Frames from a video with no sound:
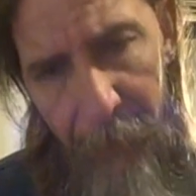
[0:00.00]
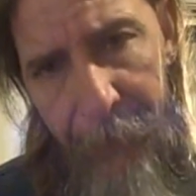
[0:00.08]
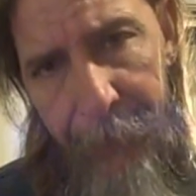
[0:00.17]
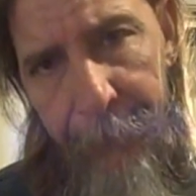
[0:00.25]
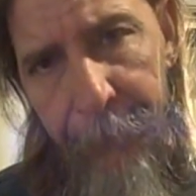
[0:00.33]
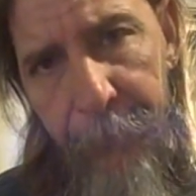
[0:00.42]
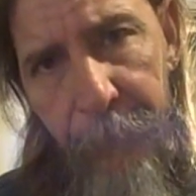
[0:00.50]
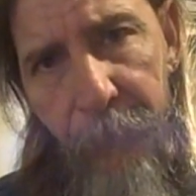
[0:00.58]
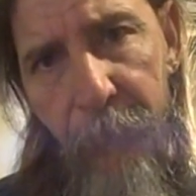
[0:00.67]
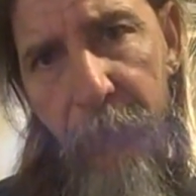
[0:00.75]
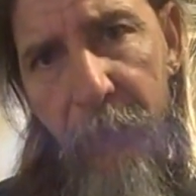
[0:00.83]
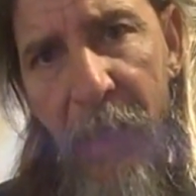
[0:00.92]
um,
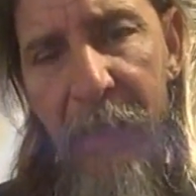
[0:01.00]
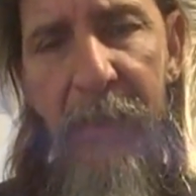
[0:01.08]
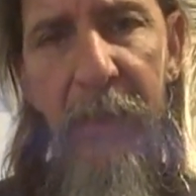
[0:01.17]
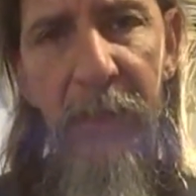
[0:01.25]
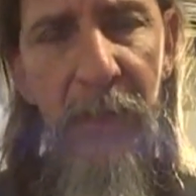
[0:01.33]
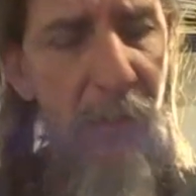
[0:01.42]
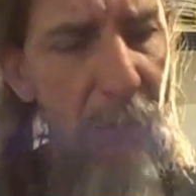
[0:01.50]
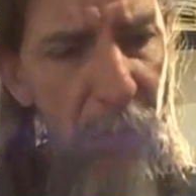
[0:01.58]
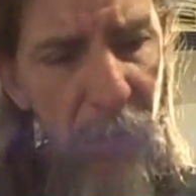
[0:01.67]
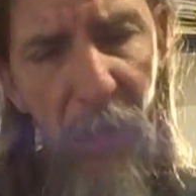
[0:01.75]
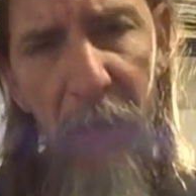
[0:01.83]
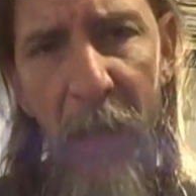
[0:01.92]
that's a, we're
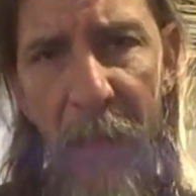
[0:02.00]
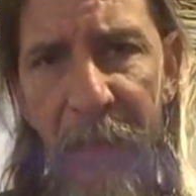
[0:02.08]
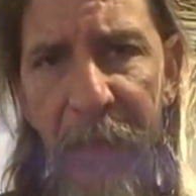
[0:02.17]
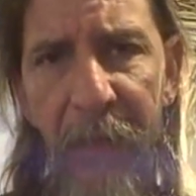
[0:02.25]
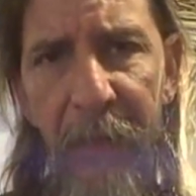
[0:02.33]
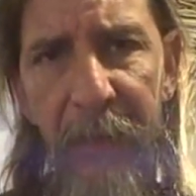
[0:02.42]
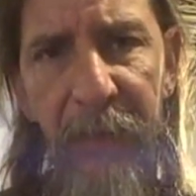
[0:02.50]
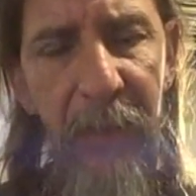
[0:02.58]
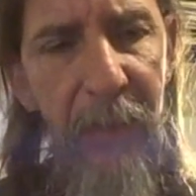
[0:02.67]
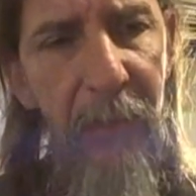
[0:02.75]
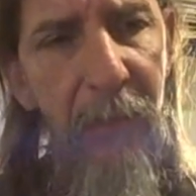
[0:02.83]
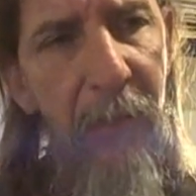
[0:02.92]
talking about theories
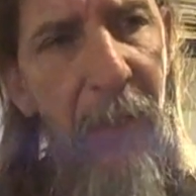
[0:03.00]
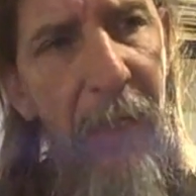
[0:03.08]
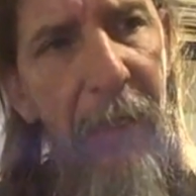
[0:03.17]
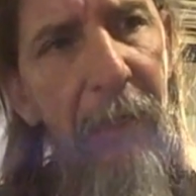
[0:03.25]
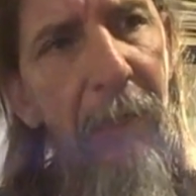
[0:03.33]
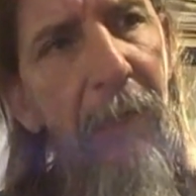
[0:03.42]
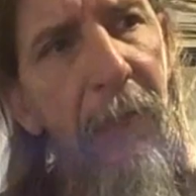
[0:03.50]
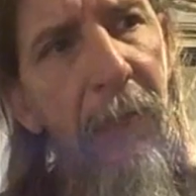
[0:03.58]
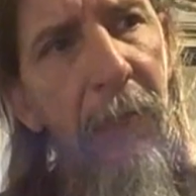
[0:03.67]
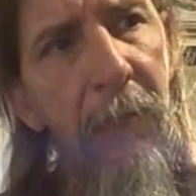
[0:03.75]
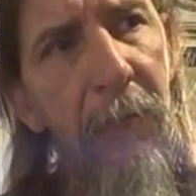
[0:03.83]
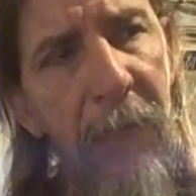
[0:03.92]
here, okay?
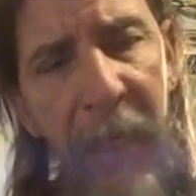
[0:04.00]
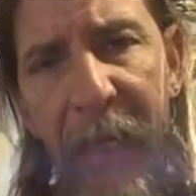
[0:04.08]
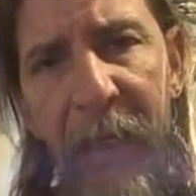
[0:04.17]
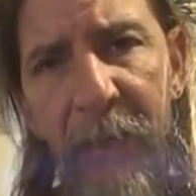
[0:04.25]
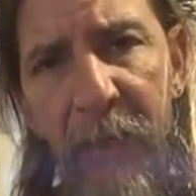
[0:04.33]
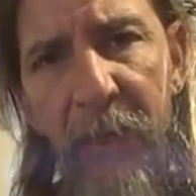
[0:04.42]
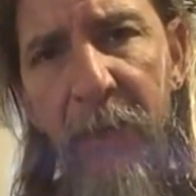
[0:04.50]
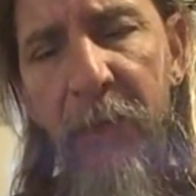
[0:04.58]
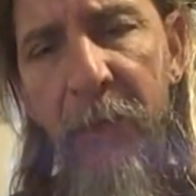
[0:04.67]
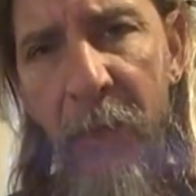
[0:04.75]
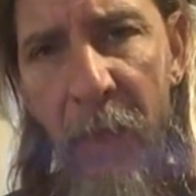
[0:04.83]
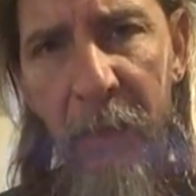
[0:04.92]
Can
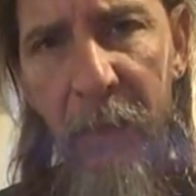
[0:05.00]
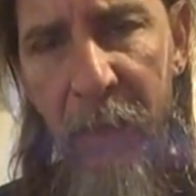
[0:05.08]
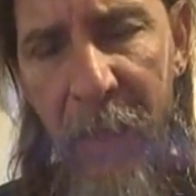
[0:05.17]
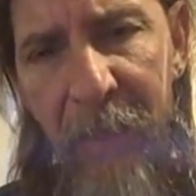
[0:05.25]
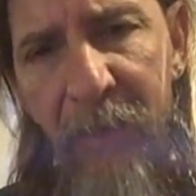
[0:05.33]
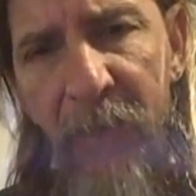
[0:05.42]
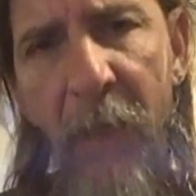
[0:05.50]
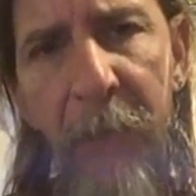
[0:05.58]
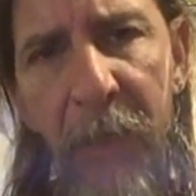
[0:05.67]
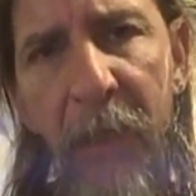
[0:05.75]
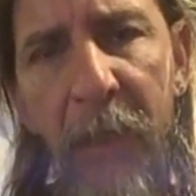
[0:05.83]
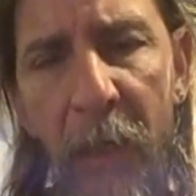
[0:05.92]
not can
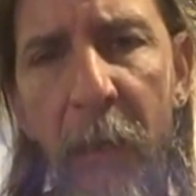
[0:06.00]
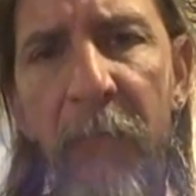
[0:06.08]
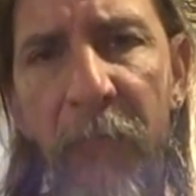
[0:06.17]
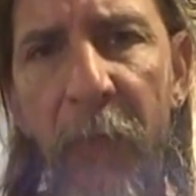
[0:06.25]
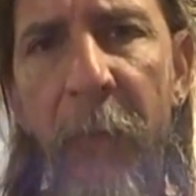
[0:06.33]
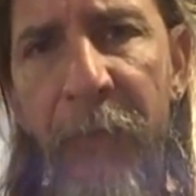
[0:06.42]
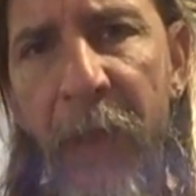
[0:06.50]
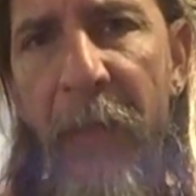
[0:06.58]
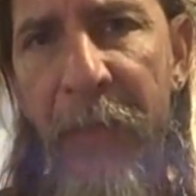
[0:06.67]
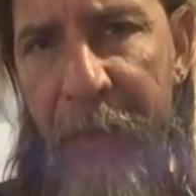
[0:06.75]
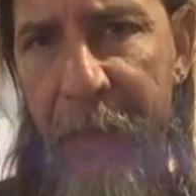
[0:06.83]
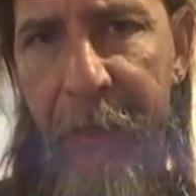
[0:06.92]
something come from
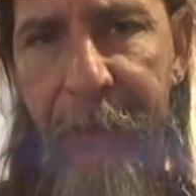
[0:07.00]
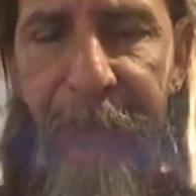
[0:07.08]
nothing?